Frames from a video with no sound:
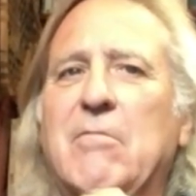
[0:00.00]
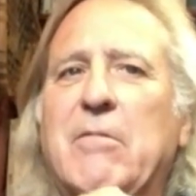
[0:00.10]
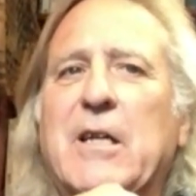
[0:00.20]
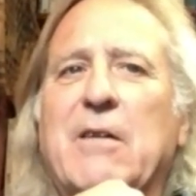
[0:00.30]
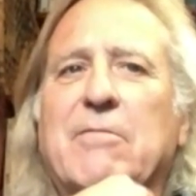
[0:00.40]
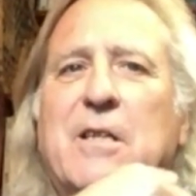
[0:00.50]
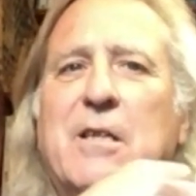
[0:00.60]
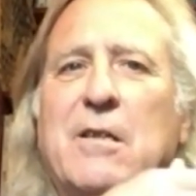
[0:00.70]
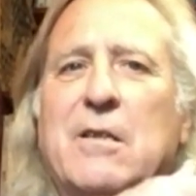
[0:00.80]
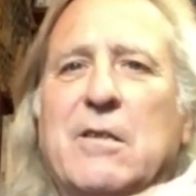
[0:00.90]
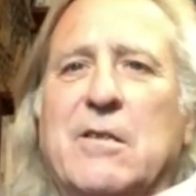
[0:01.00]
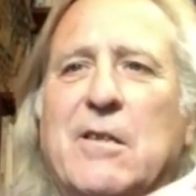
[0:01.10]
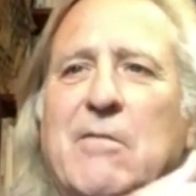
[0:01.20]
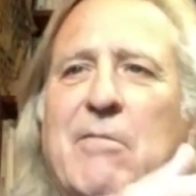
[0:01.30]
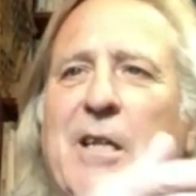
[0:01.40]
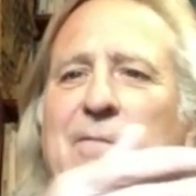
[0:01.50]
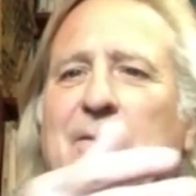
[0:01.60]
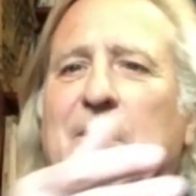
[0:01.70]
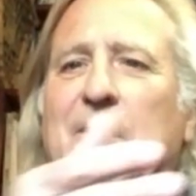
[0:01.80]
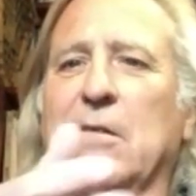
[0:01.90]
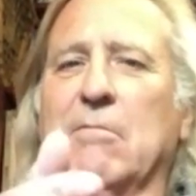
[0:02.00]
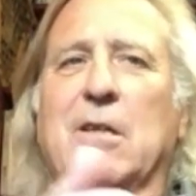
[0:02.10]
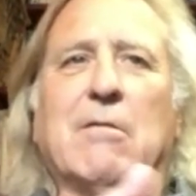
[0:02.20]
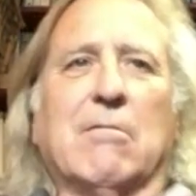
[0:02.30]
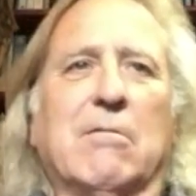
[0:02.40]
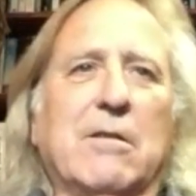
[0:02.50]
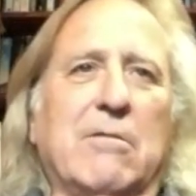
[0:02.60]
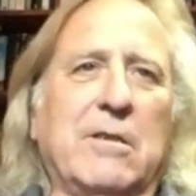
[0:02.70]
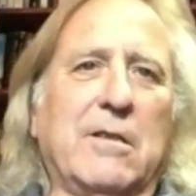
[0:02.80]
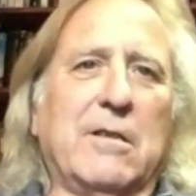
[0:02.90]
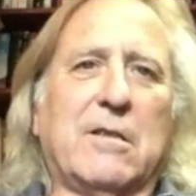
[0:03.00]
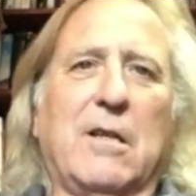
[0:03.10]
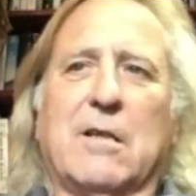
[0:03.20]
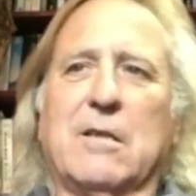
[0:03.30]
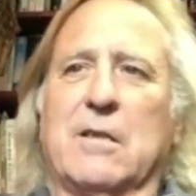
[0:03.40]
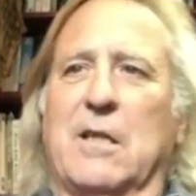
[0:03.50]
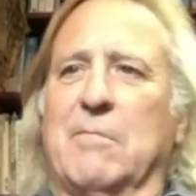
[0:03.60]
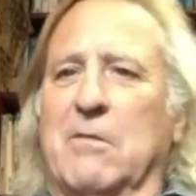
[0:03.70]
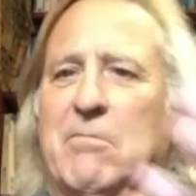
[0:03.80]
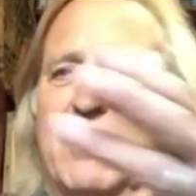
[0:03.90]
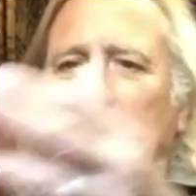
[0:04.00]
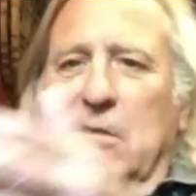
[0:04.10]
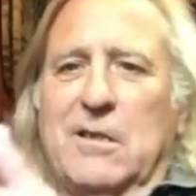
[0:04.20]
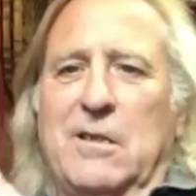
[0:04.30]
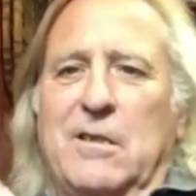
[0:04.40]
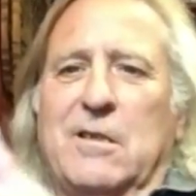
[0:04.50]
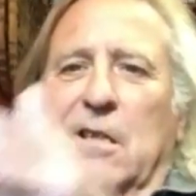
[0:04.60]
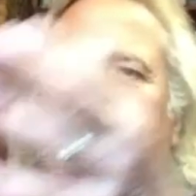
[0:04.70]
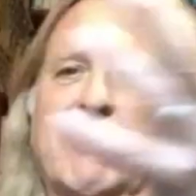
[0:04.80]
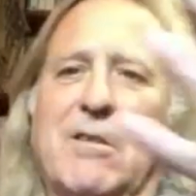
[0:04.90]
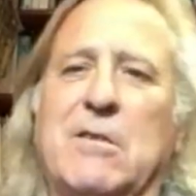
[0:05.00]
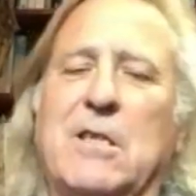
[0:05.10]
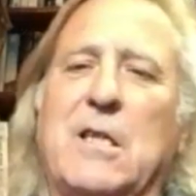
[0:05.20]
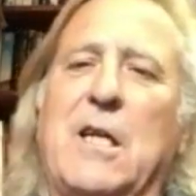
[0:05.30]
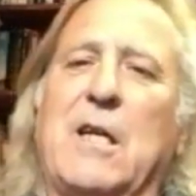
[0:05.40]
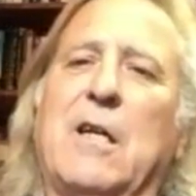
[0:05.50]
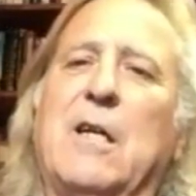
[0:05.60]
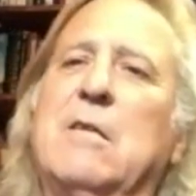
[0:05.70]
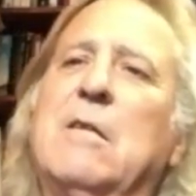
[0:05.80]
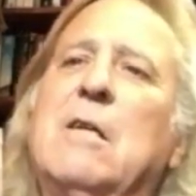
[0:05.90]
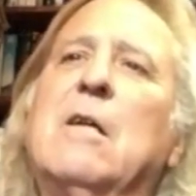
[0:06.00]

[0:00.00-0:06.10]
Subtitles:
We have kids. We're going to the soccer game, and we're going to this thing, and we're going to that, and